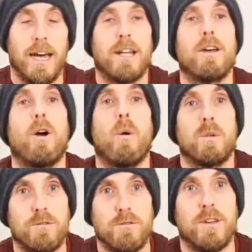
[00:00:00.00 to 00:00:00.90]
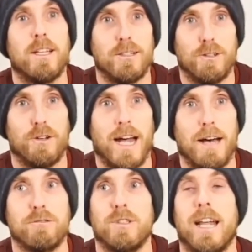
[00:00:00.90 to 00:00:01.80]
And I always feel good
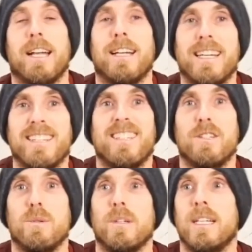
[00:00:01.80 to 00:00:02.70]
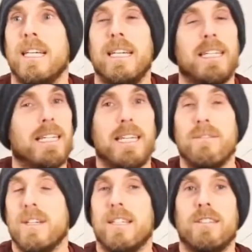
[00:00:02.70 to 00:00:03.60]
after it, and I listen to it
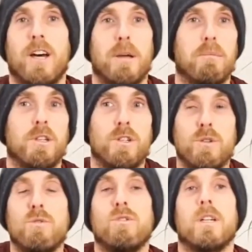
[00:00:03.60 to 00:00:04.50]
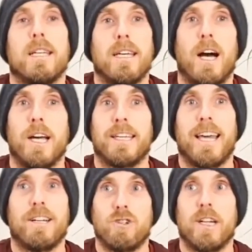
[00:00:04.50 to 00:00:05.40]
even inside, but usually I
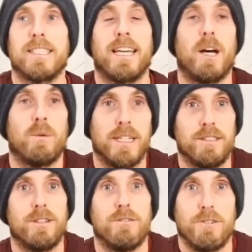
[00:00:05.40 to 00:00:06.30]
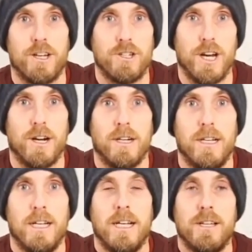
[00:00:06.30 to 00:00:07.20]
try to get out and into the fresh air.
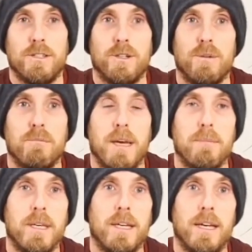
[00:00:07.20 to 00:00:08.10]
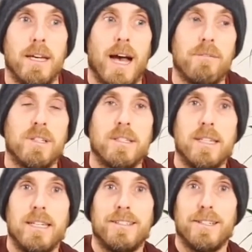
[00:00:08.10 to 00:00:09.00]
So maybe have a
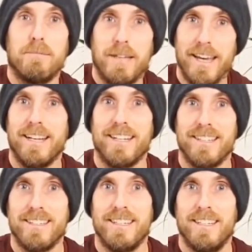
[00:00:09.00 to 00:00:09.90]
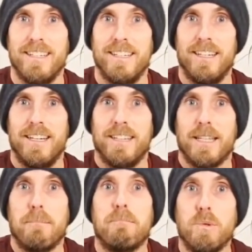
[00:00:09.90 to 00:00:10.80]
seasonal playlist
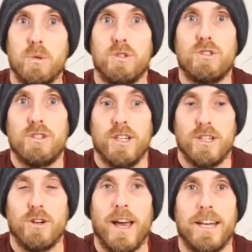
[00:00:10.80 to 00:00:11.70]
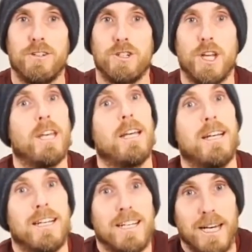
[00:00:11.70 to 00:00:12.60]
that boosts your energy
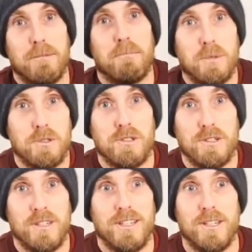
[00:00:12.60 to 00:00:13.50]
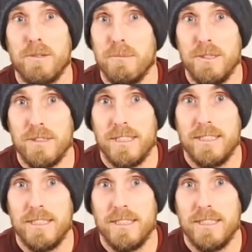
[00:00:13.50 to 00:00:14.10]
and boosts your mood.